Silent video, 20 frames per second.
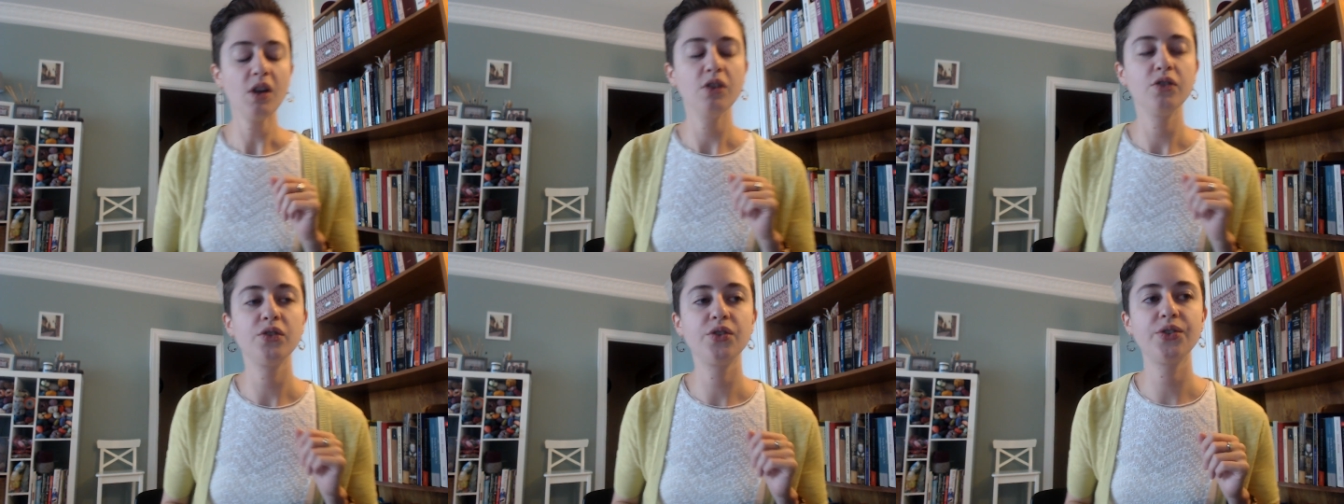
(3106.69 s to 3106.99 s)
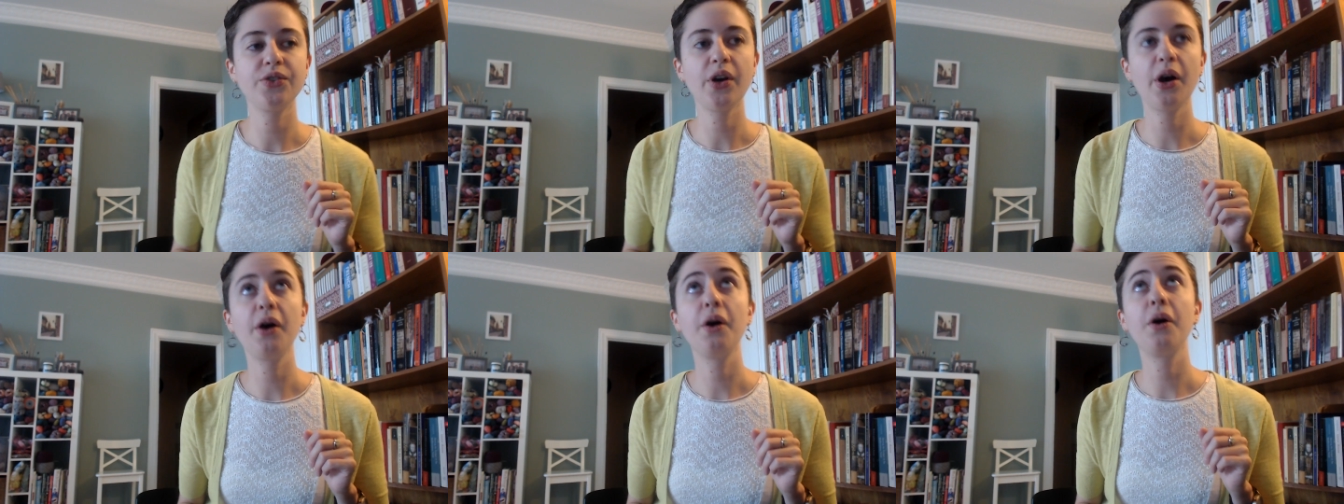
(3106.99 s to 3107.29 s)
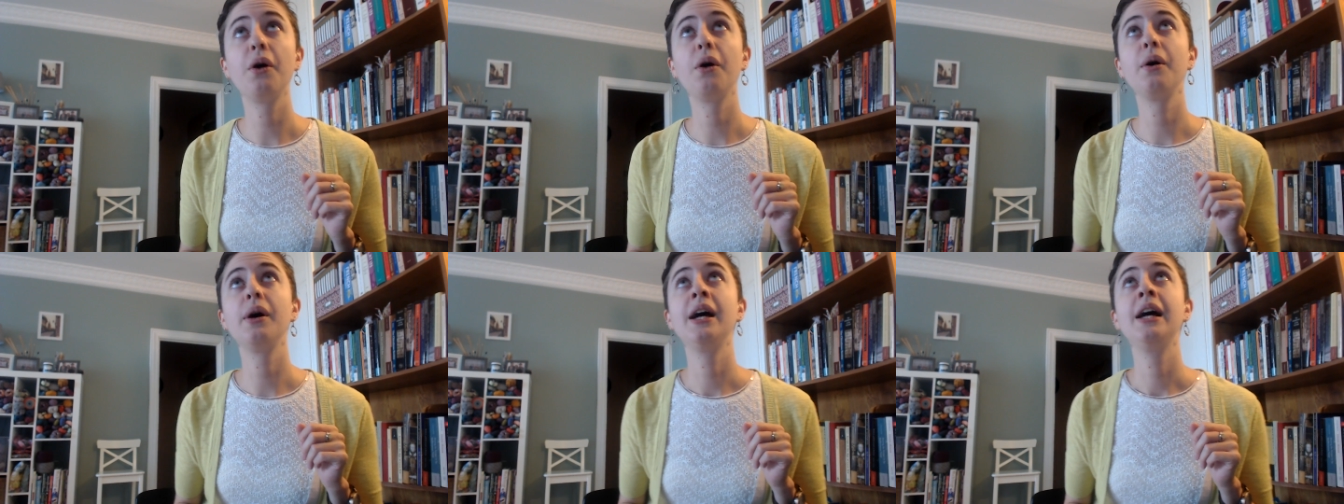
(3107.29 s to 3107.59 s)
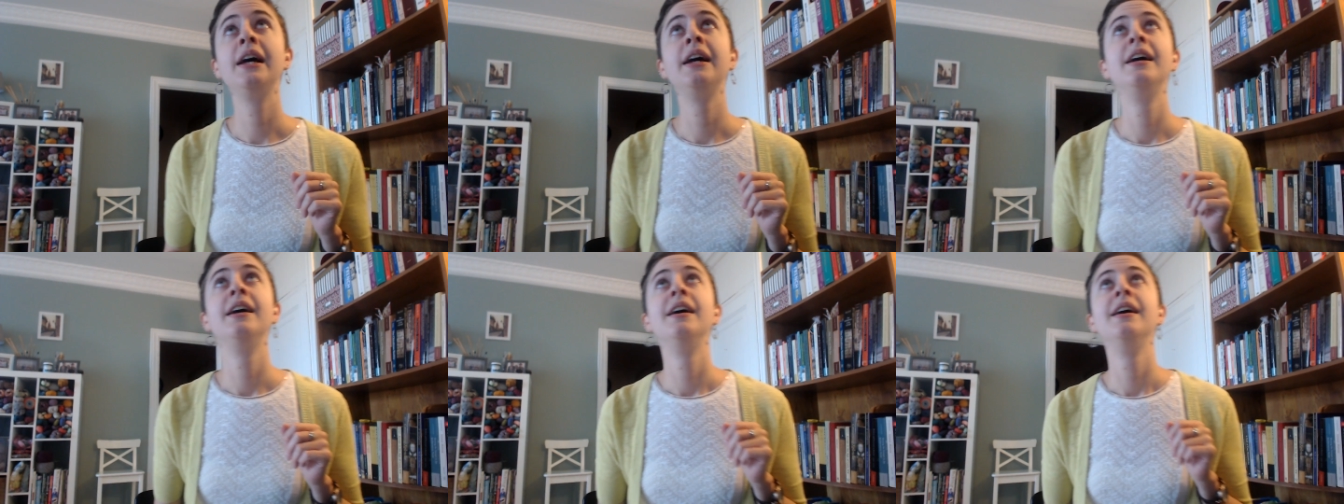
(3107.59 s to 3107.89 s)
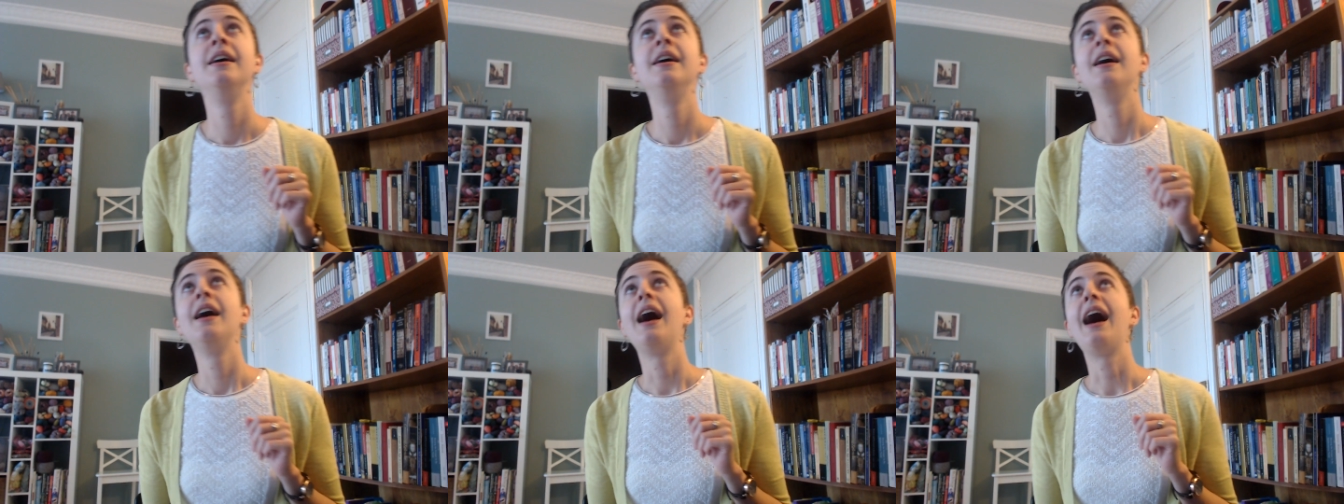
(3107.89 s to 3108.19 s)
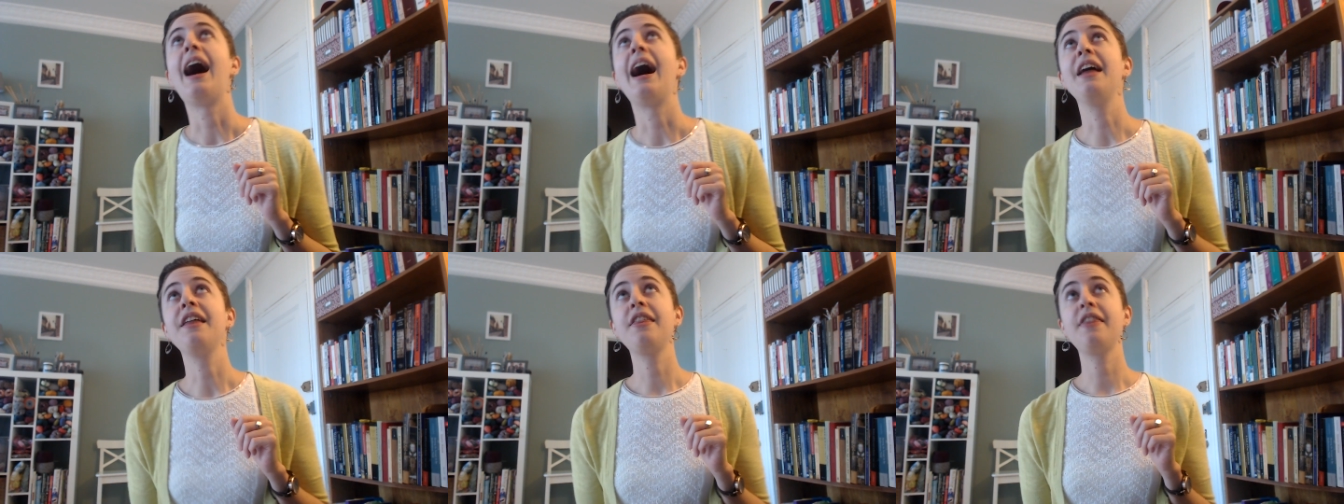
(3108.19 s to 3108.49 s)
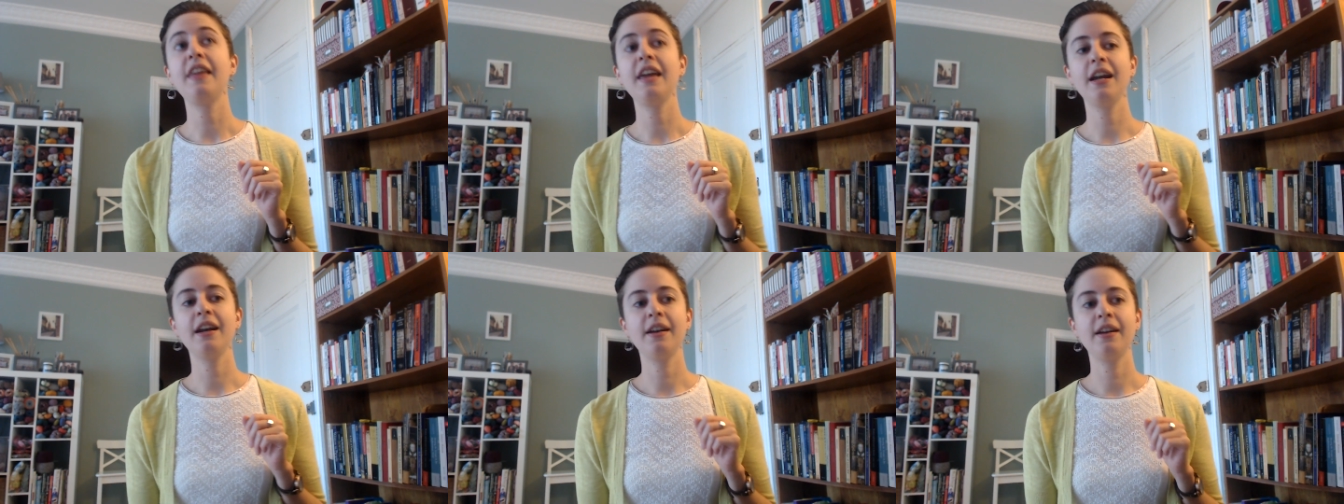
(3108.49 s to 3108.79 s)
so I
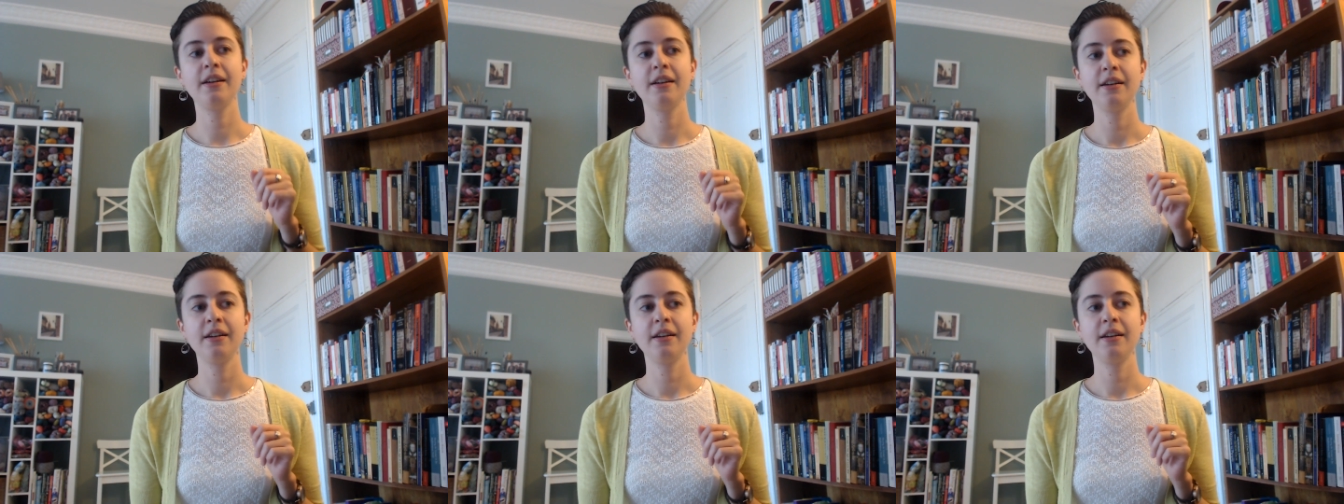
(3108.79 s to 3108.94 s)
think